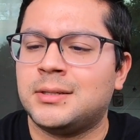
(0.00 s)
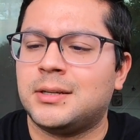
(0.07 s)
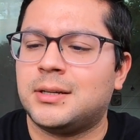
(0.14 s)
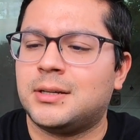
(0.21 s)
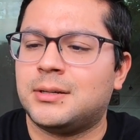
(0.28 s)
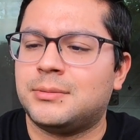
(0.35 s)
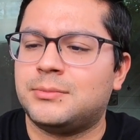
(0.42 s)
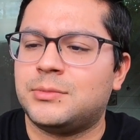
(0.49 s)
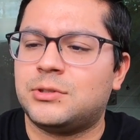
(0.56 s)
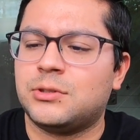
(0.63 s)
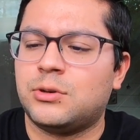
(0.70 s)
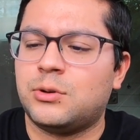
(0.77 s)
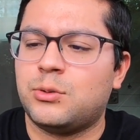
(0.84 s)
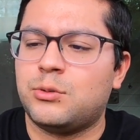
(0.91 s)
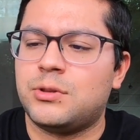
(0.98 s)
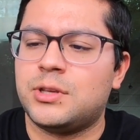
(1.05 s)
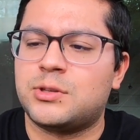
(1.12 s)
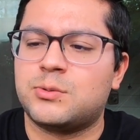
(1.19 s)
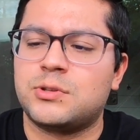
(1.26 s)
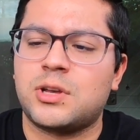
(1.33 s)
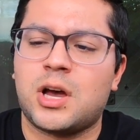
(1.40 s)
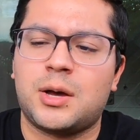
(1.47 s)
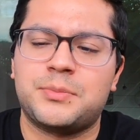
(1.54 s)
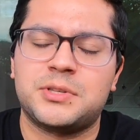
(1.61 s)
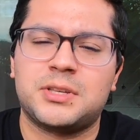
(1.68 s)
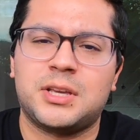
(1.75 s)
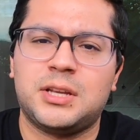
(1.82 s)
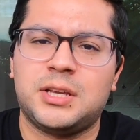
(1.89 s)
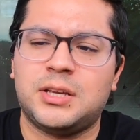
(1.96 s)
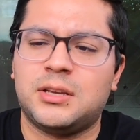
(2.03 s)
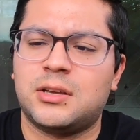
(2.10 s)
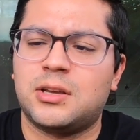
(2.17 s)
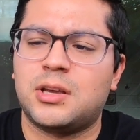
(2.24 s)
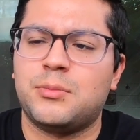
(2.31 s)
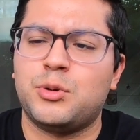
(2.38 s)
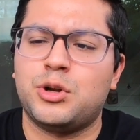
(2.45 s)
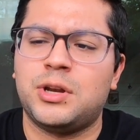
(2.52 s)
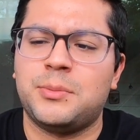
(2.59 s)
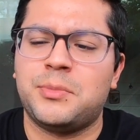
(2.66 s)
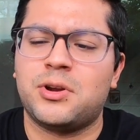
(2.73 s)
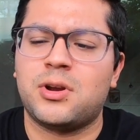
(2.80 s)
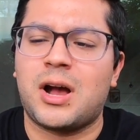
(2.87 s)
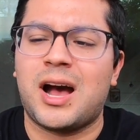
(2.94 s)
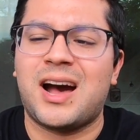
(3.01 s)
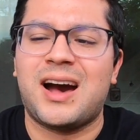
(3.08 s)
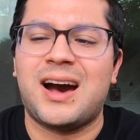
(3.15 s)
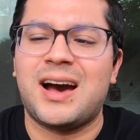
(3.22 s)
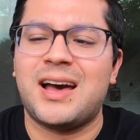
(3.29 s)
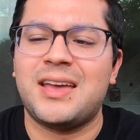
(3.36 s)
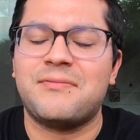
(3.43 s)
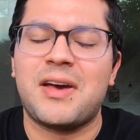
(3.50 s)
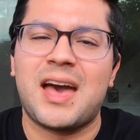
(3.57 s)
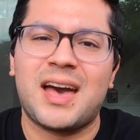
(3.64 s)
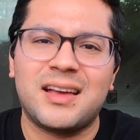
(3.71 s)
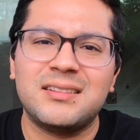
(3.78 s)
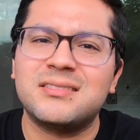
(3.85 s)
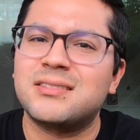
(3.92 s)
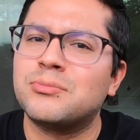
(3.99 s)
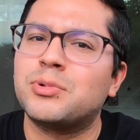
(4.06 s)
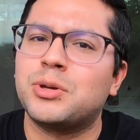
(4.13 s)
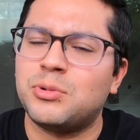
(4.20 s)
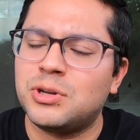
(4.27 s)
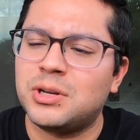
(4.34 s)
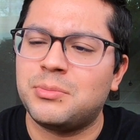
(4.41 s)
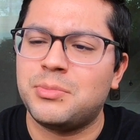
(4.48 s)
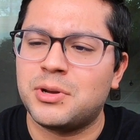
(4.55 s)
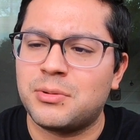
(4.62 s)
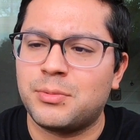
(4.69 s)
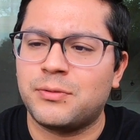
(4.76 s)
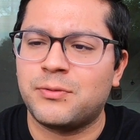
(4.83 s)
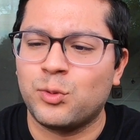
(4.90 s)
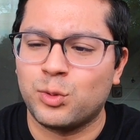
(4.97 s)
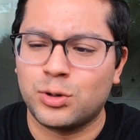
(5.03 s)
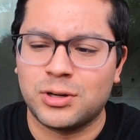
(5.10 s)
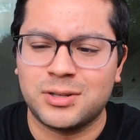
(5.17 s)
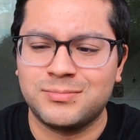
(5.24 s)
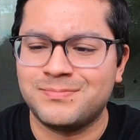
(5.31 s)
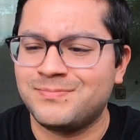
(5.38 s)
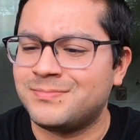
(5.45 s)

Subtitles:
So this one's Hop Skitty Community Beer. I've had some community beer before.